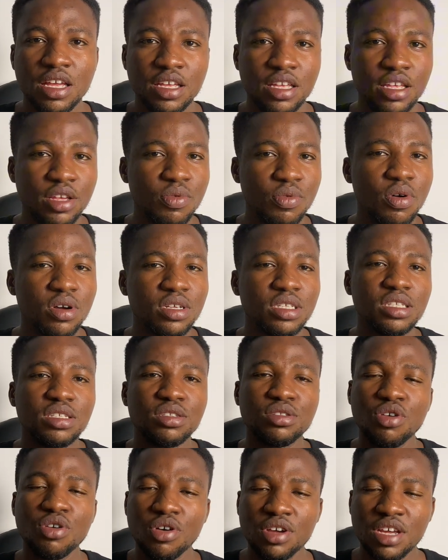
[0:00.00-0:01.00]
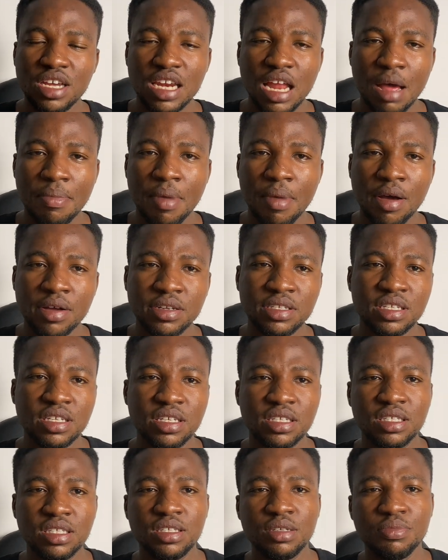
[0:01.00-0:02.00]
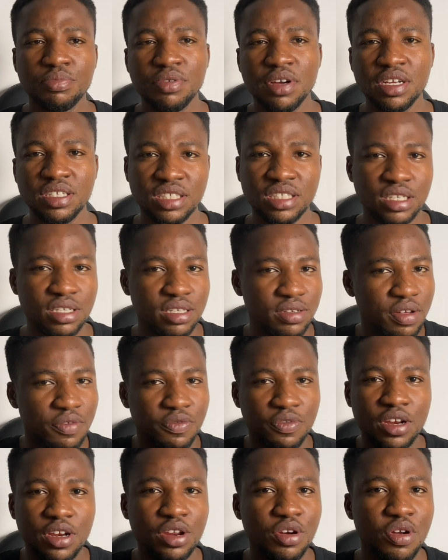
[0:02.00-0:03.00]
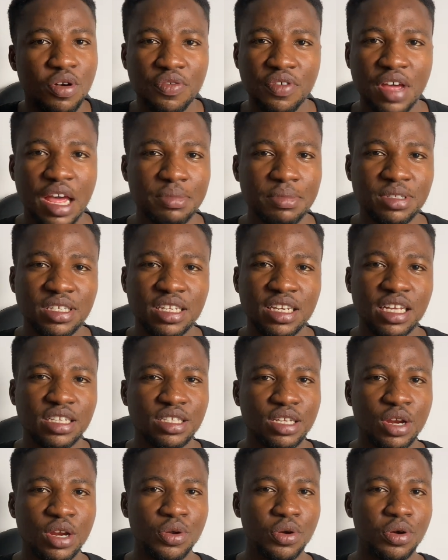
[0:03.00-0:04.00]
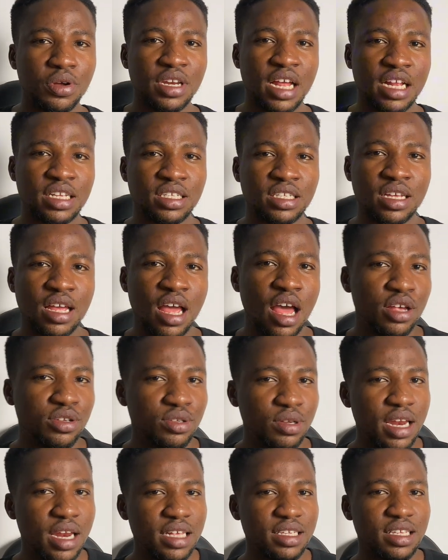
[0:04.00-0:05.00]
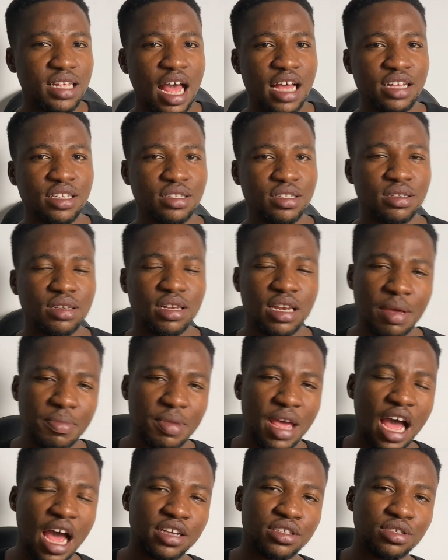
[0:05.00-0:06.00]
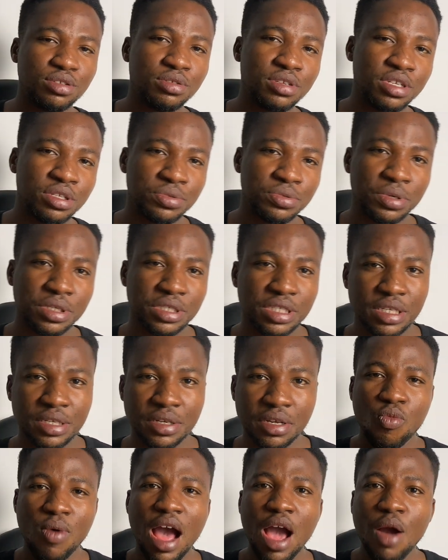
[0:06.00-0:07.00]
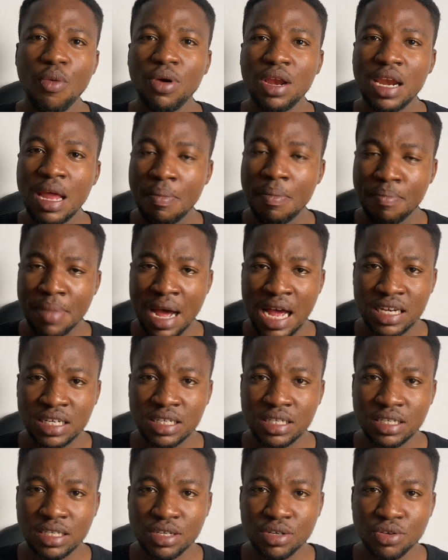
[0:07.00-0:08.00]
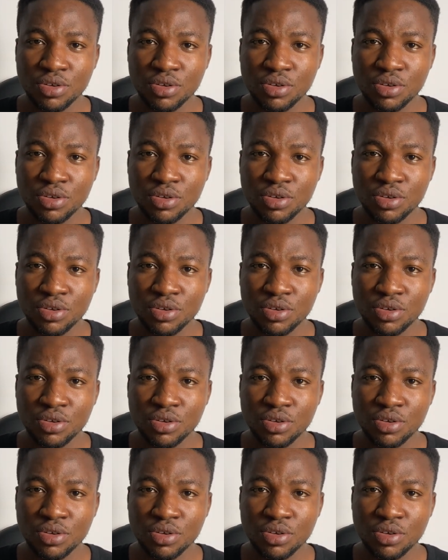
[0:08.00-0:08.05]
He was talking about his depression, the feeling of emptiness and all that. So let me ask you this question. Why will a man